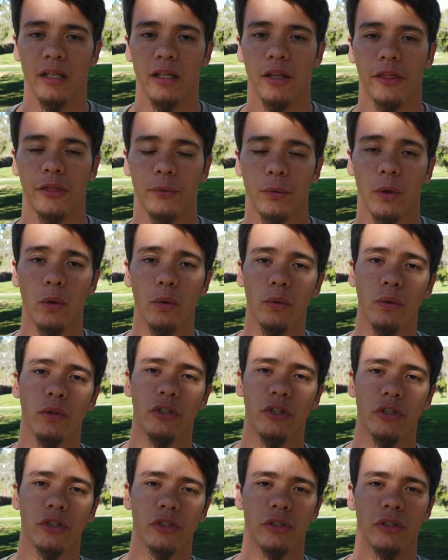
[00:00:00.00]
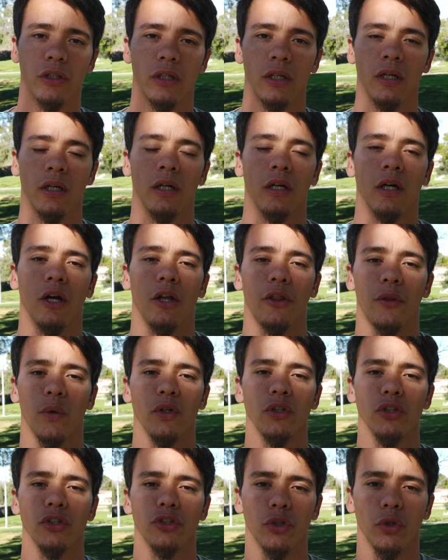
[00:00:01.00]
Throw
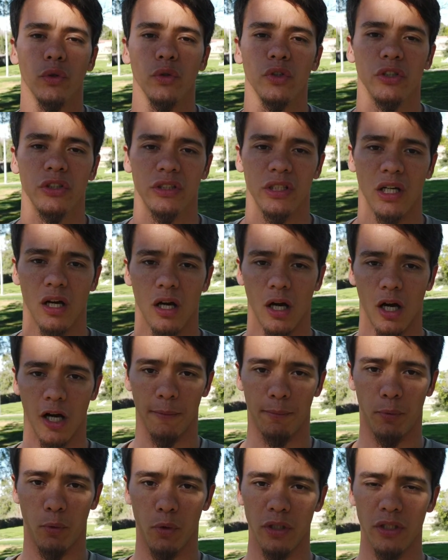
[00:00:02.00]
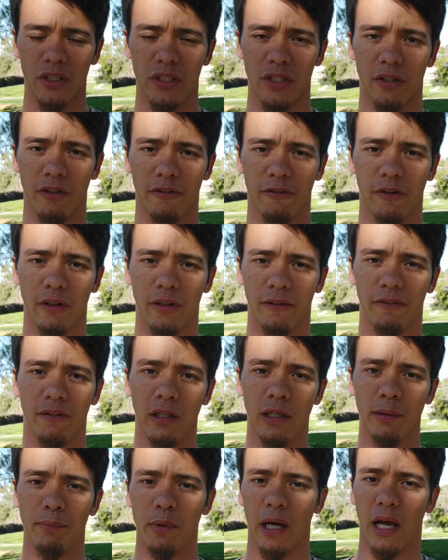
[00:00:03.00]
your shoulders upwards for the
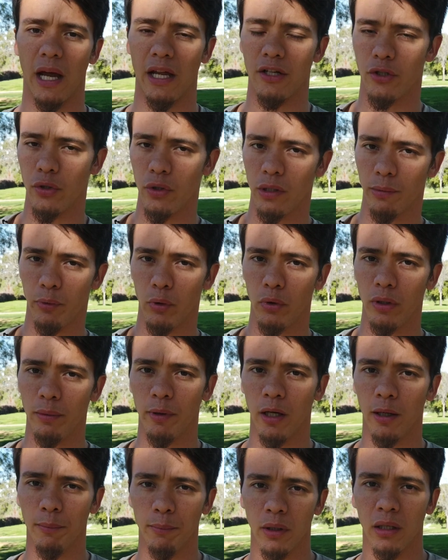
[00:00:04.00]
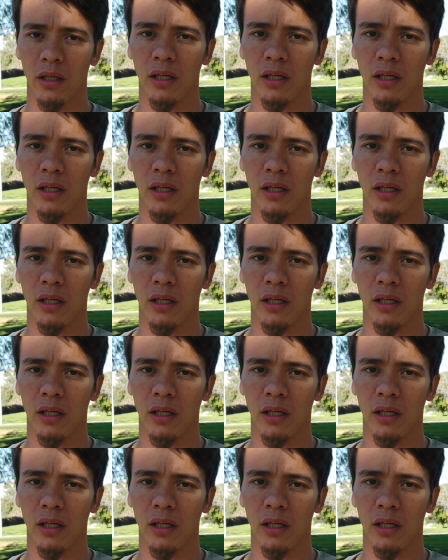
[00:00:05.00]
flip and do the booty bump.